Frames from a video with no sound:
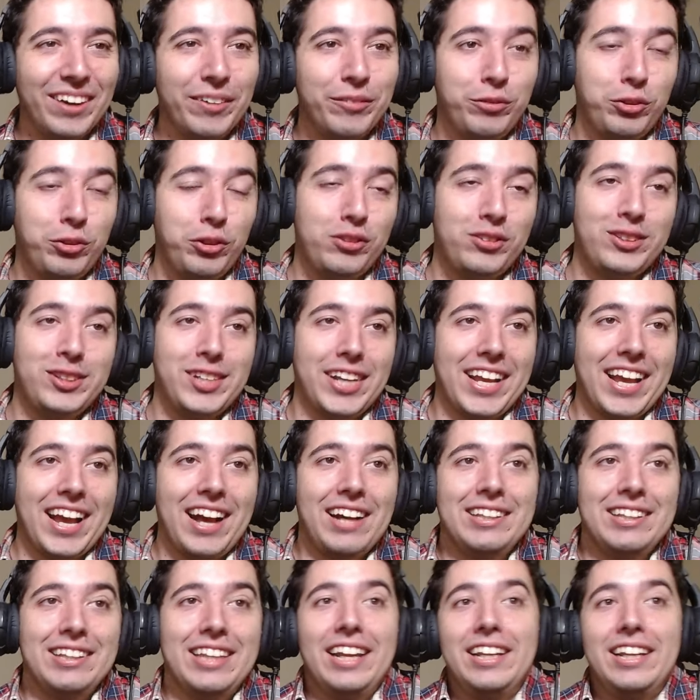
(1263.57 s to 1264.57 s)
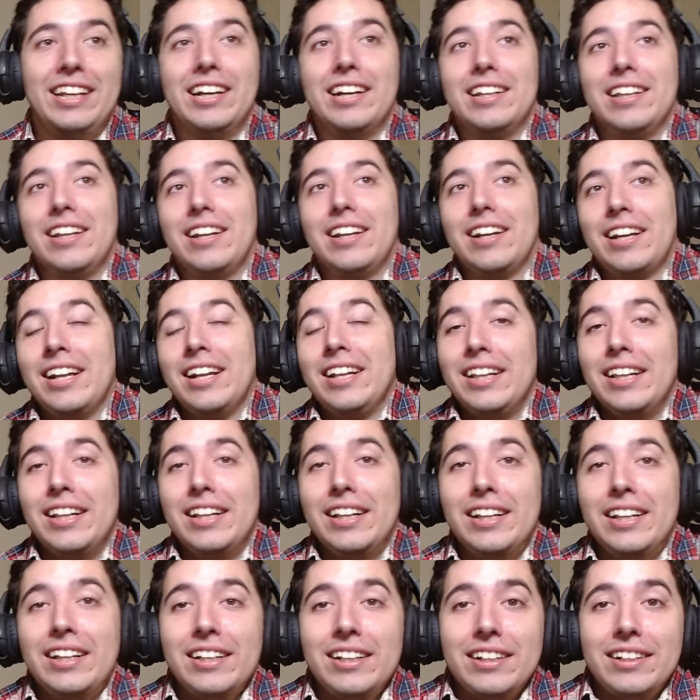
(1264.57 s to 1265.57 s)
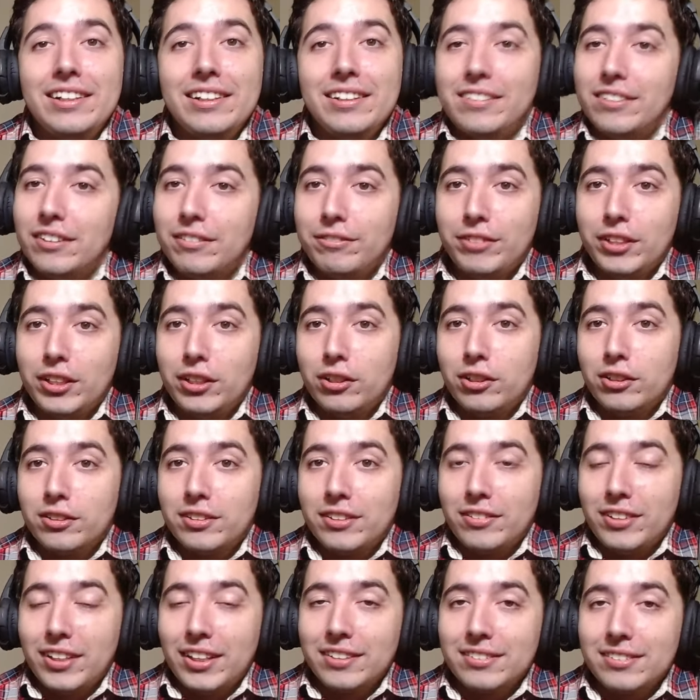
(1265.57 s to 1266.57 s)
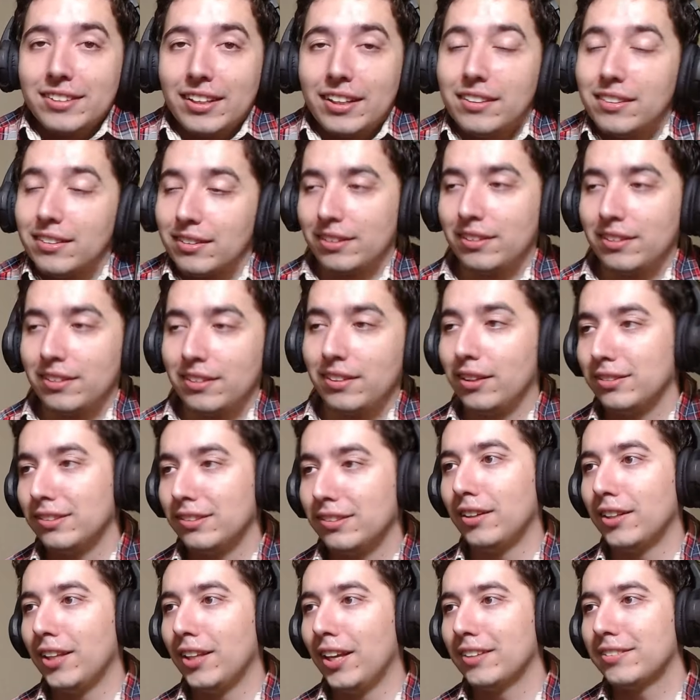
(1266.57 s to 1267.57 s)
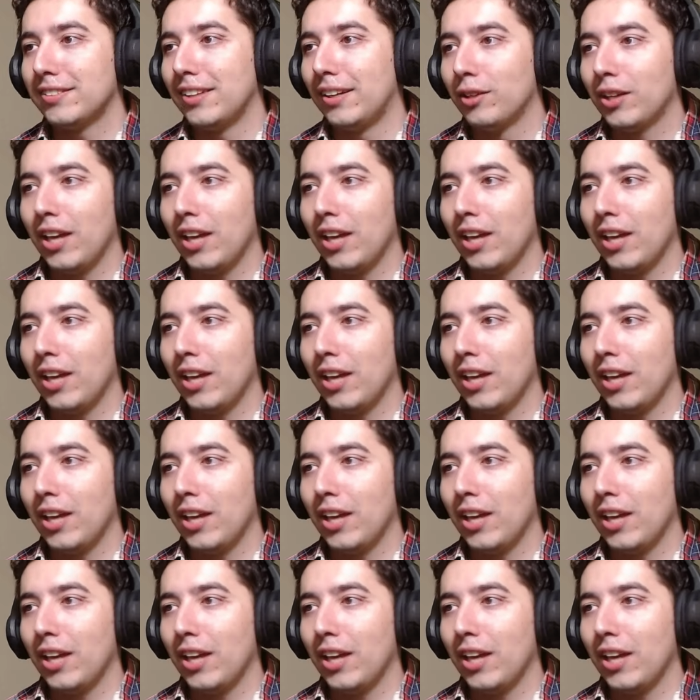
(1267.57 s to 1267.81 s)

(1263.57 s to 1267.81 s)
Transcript: push check out any other videos of his, and I'll see y'all next time.